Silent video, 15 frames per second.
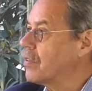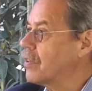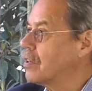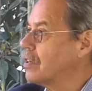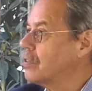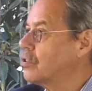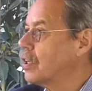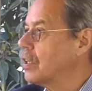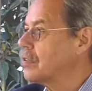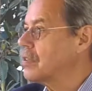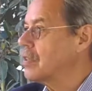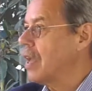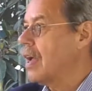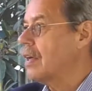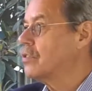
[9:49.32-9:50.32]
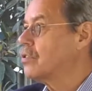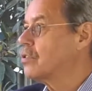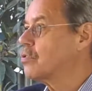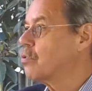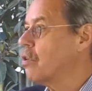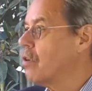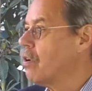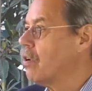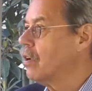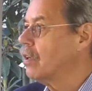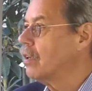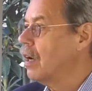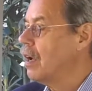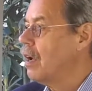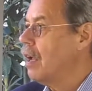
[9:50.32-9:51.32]
that are just as
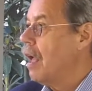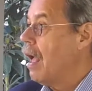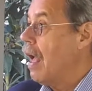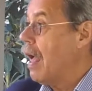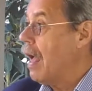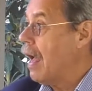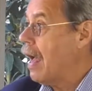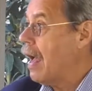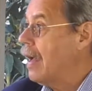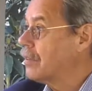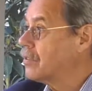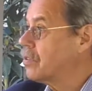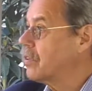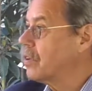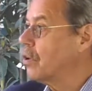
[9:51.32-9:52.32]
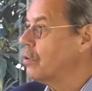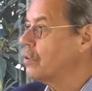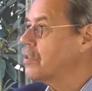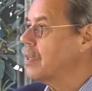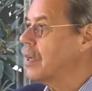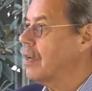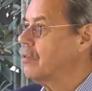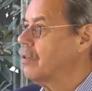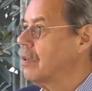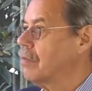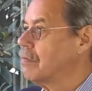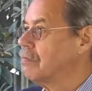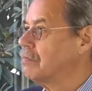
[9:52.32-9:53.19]
strong as the gold standard.